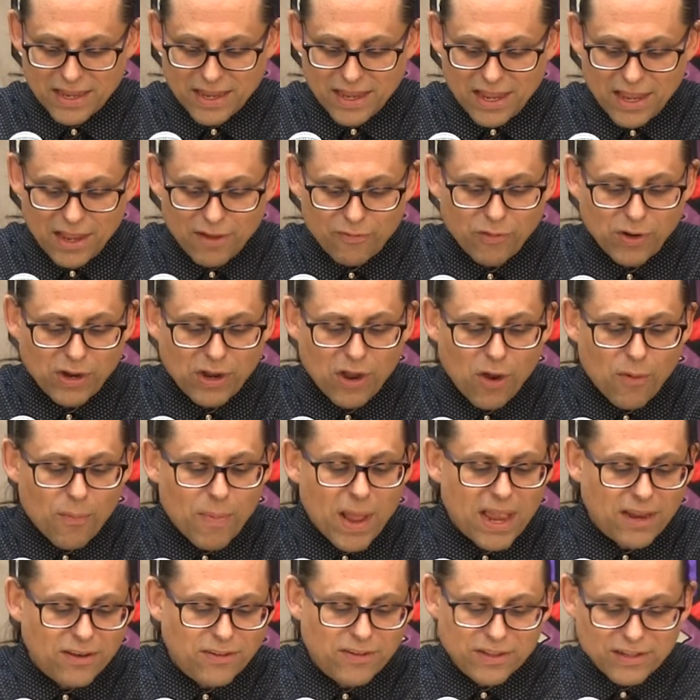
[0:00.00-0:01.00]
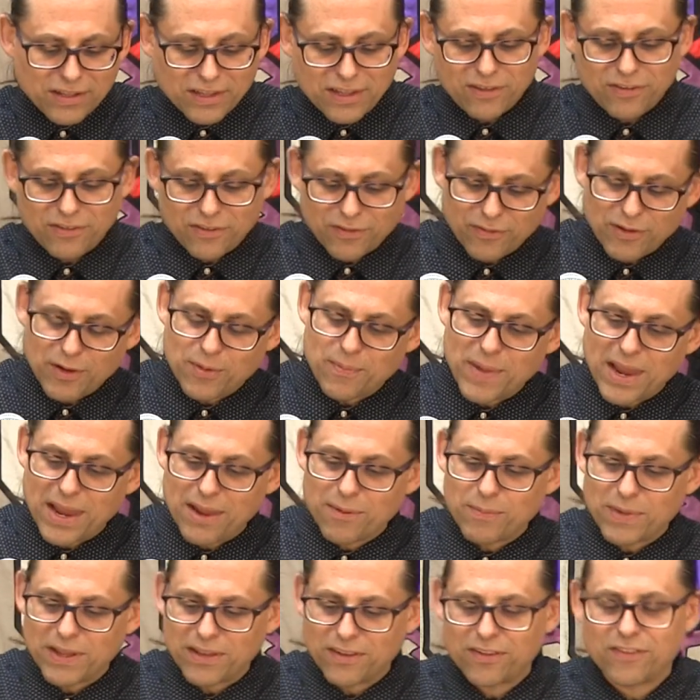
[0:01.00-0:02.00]
If we go back to the list of
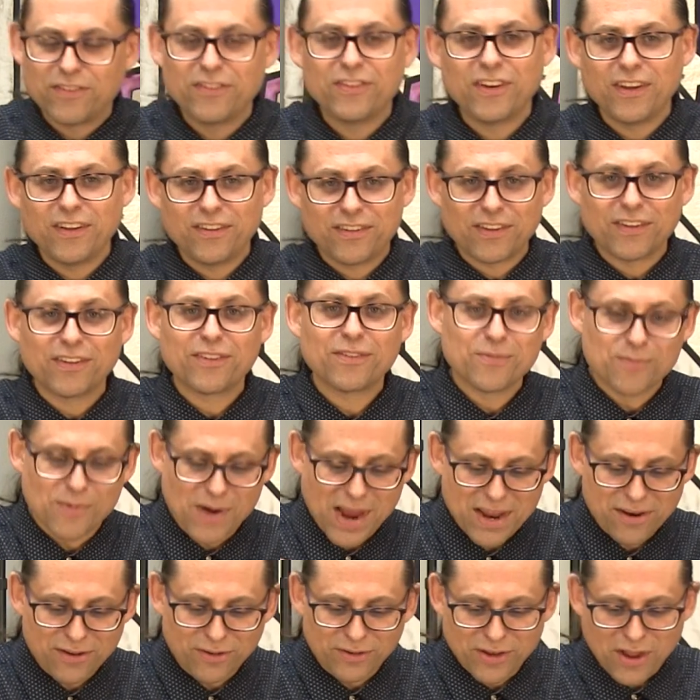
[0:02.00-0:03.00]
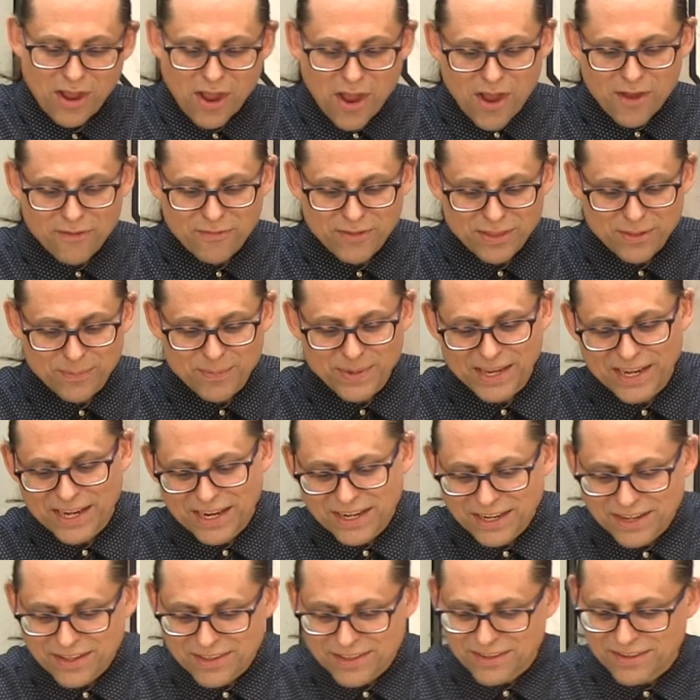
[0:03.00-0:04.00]
commandments Jesus rattled off at the
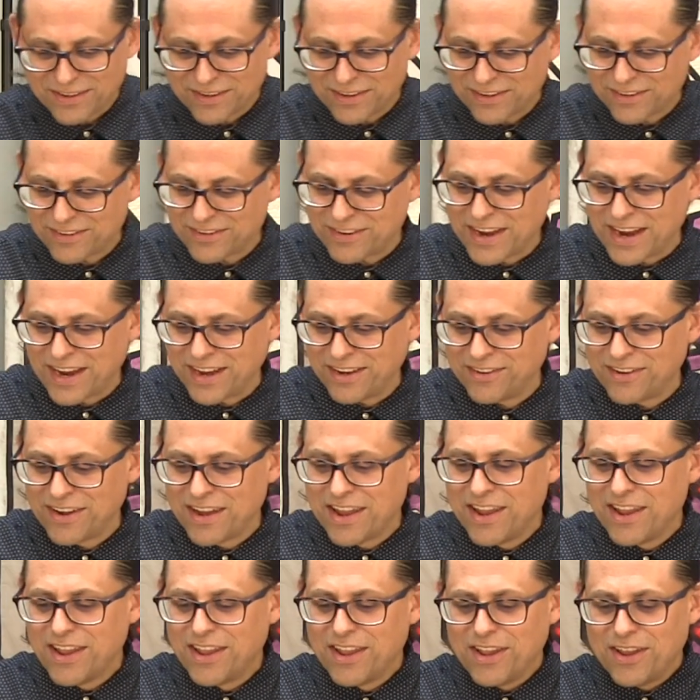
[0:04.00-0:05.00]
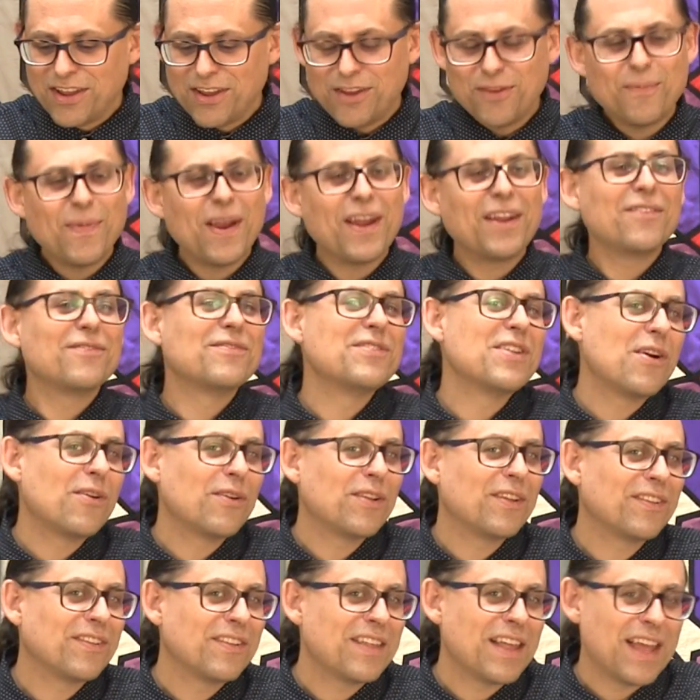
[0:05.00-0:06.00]
beginning of the exchange, you might have
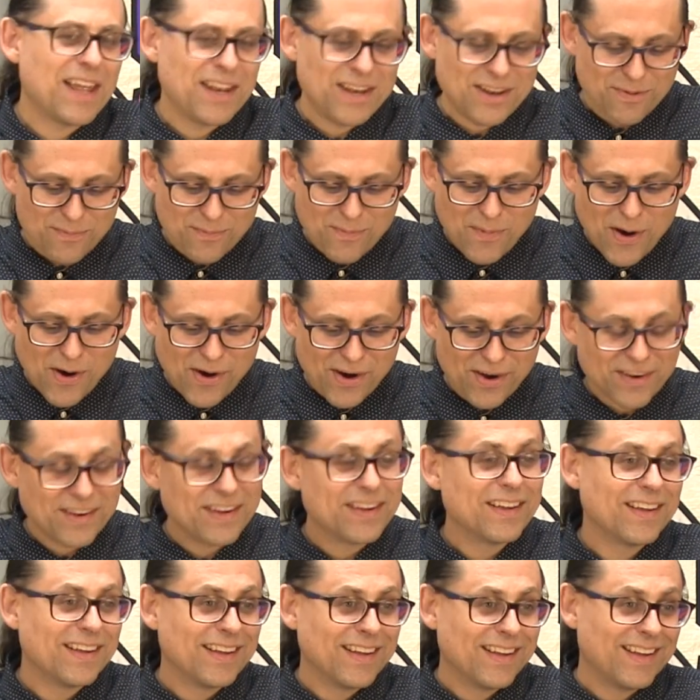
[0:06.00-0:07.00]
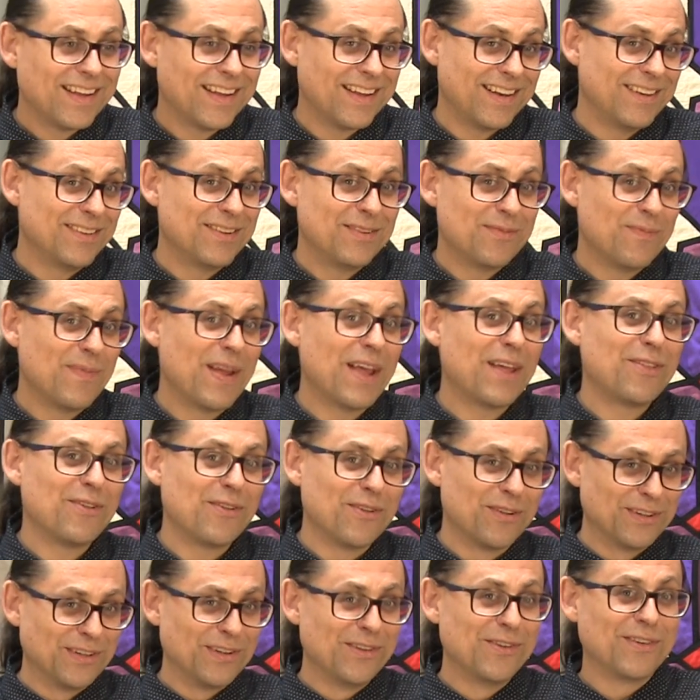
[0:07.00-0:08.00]
noticed that Mark, and Matthew
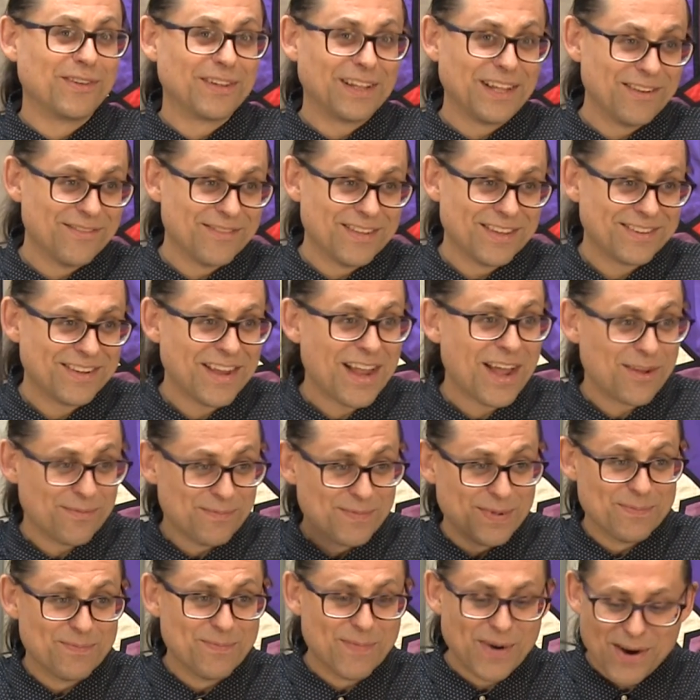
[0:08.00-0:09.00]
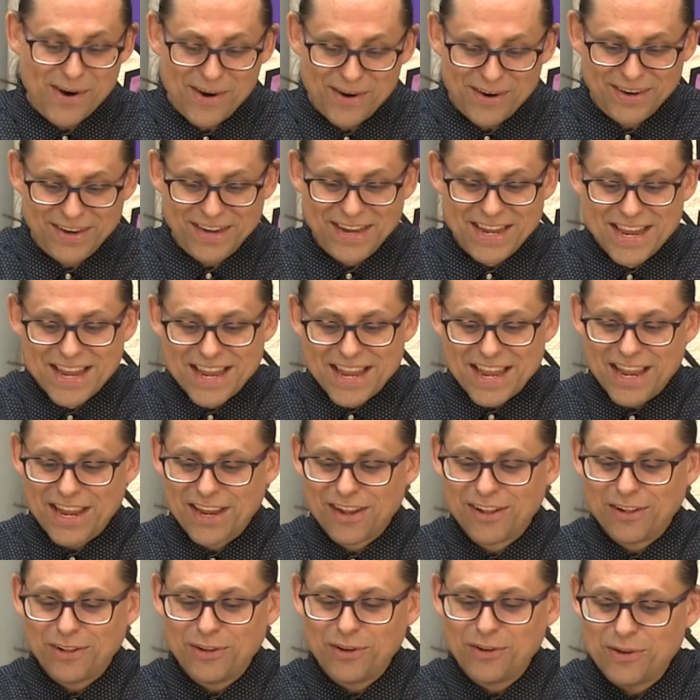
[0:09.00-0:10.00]
and Luke leave this out, but Mark
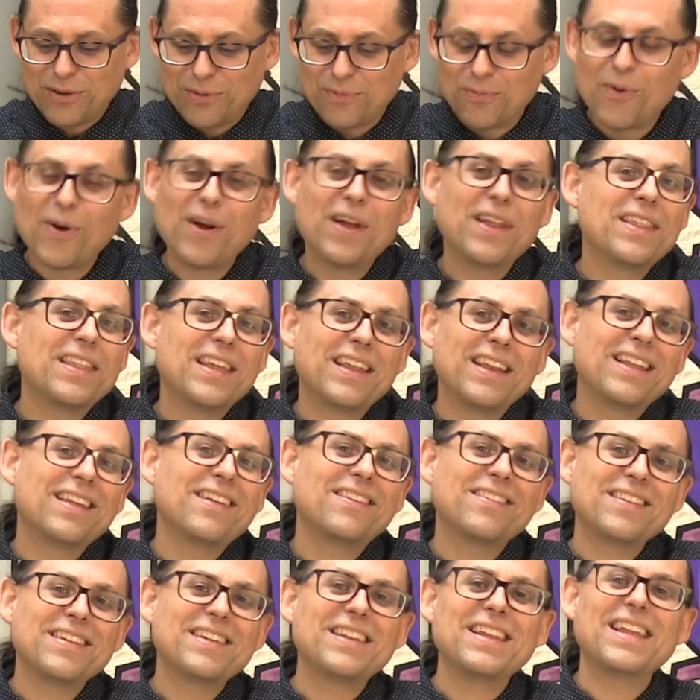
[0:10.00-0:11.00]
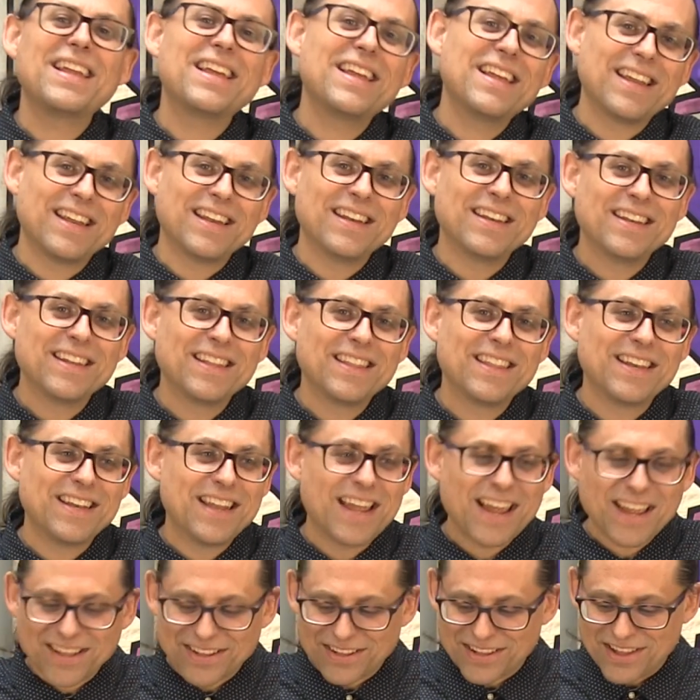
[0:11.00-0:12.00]
included one that isn't in the
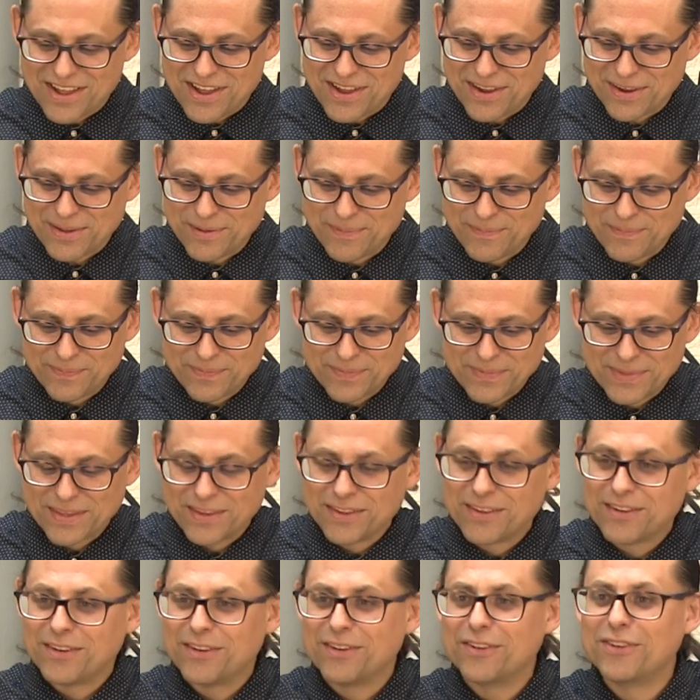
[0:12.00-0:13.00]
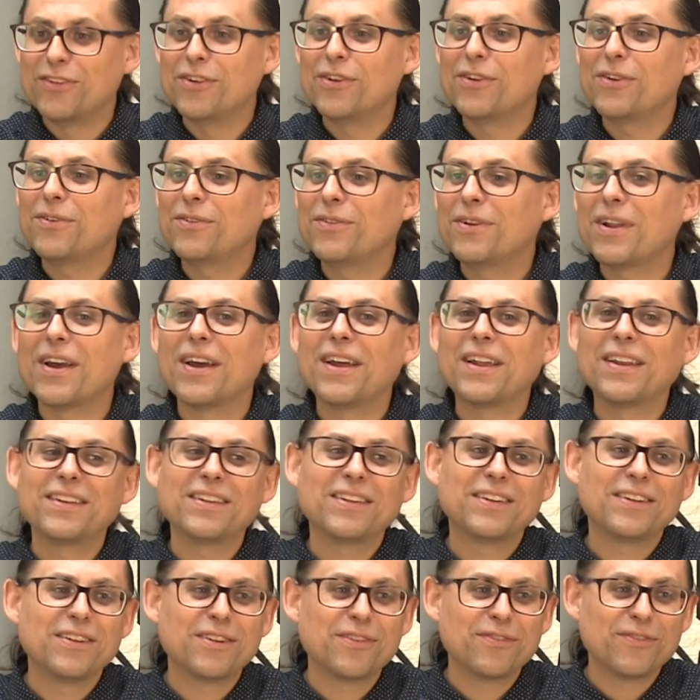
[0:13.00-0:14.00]
Decalogue: do not
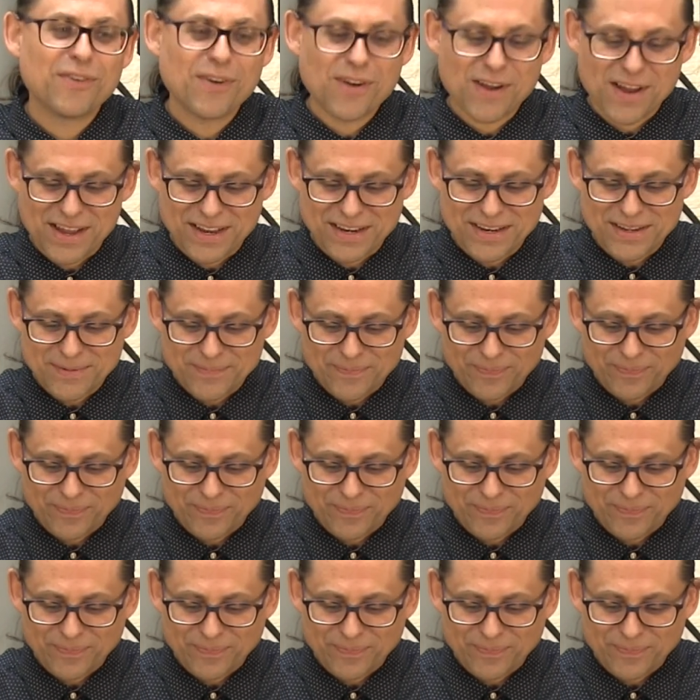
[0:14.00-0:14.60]
defraud.